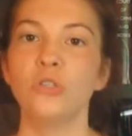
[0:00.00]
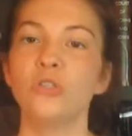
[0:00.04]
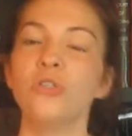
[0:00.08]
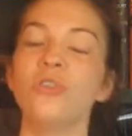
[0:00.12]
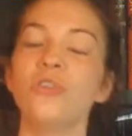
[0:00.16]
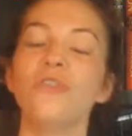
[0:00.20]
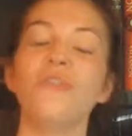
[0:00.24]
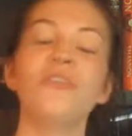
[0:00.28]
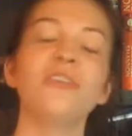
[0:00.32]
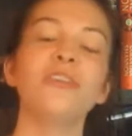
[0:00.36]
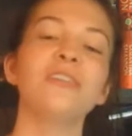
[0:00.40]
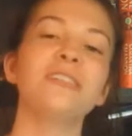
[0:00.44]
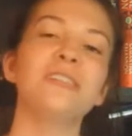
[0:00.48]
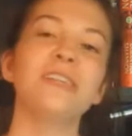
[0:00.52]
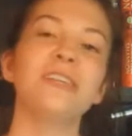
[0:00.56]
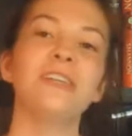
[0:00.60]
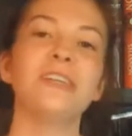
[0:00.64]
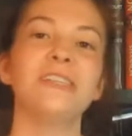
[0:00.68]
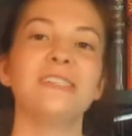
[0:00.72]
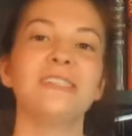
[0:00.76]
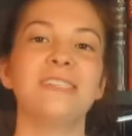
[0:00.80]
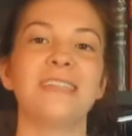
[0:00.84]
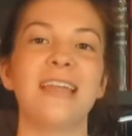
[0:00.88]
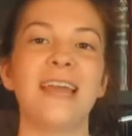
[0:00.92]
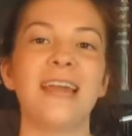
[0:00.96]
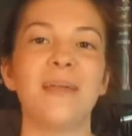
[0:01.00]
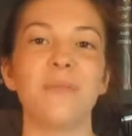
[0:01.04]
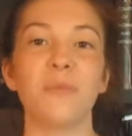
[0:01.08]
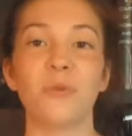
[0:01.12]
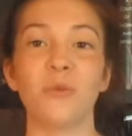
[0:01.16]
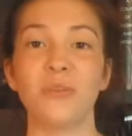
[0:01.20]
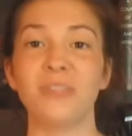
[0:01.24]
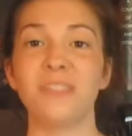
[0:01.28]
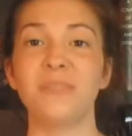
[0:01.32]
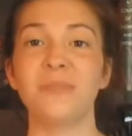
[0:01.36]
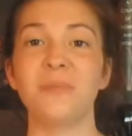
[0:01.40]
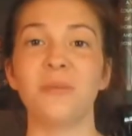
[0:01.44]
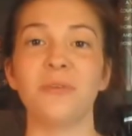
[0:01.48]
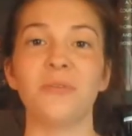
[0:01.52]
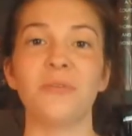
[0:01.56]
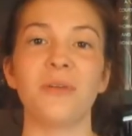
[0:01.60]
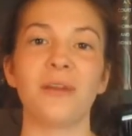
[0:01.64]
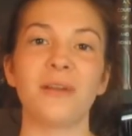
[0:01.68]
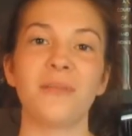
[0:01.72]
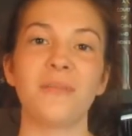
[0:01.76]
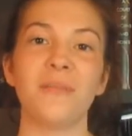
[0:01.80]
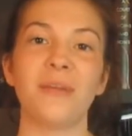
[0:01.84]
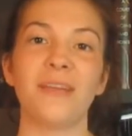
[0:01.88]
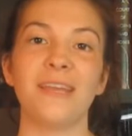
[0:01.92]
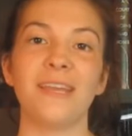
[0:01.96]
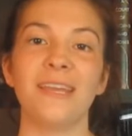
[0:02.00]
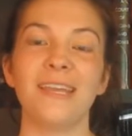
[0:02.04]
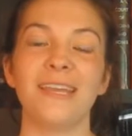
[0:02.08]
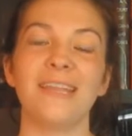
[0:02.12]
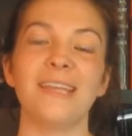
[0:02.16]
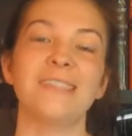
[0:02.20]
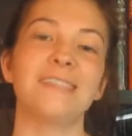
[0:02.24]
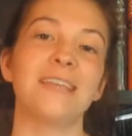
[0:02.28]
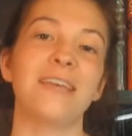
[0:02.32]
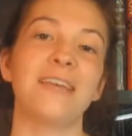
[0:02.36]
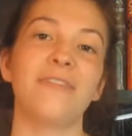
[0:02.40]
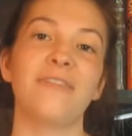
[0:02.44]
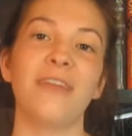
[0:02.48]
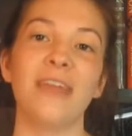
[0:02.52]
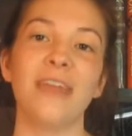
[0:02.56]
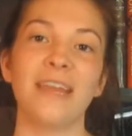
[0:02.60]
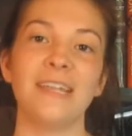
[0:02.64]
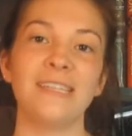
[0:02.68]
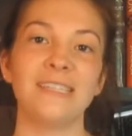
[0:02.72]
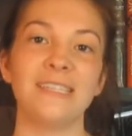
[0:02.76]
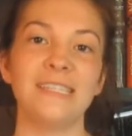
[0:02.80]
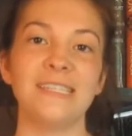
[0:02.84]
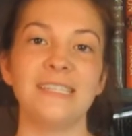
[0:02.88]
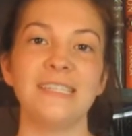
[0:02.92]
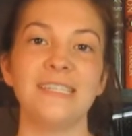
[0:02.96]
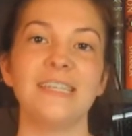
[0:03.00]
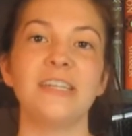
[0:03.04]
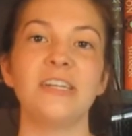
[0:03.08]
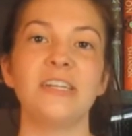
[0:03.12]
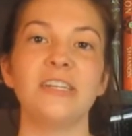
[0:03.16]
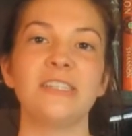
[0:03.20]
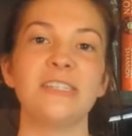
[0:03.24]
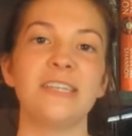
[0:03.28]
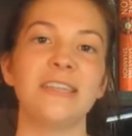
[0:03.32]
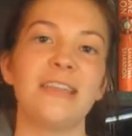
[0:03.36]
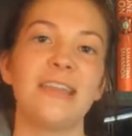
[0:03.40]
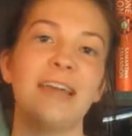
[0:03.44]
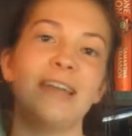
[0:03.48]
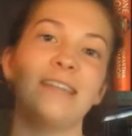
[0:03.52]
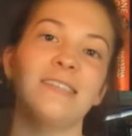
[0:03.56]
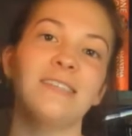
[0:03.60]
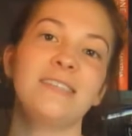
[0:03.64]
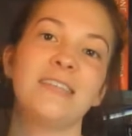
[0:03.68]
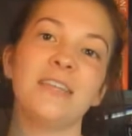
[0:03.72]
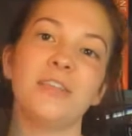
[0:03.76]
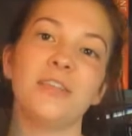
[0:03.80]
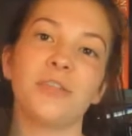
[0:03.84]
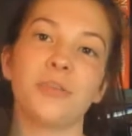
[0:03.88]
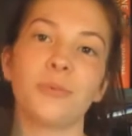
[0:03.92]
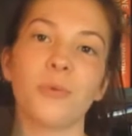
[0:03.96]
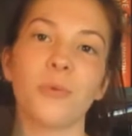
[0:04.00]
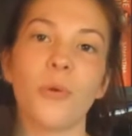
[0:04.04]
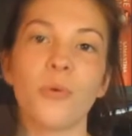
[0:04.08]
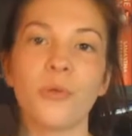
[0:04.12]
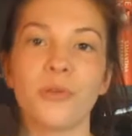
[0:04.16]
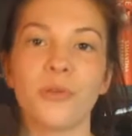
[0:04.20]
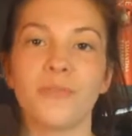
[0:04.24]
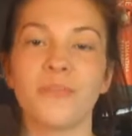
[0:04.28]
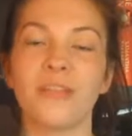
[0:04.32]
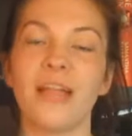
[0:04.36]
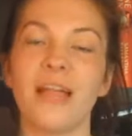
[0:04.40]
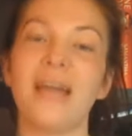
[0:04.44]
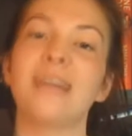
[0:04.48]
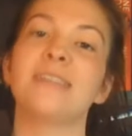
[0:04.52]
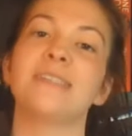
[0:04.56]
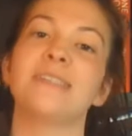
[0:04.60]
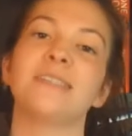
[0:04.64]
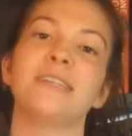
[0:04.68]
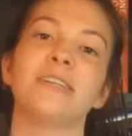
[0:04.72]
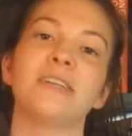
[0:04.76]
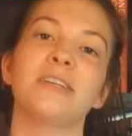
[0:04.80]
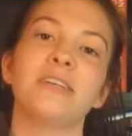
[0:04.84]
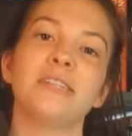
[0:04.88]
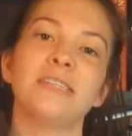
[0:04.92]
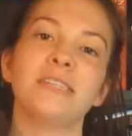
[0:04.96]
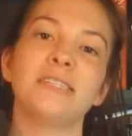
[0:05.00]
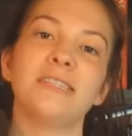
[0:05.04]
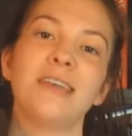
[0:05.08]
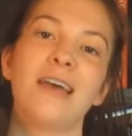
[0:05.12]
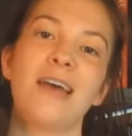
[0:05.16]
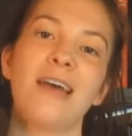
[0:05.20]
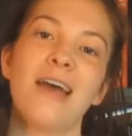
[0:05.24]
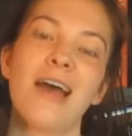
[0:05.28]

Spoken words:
So the first series that I'm going to be recommending is a fantasy series, and that is the Throne of Glass series.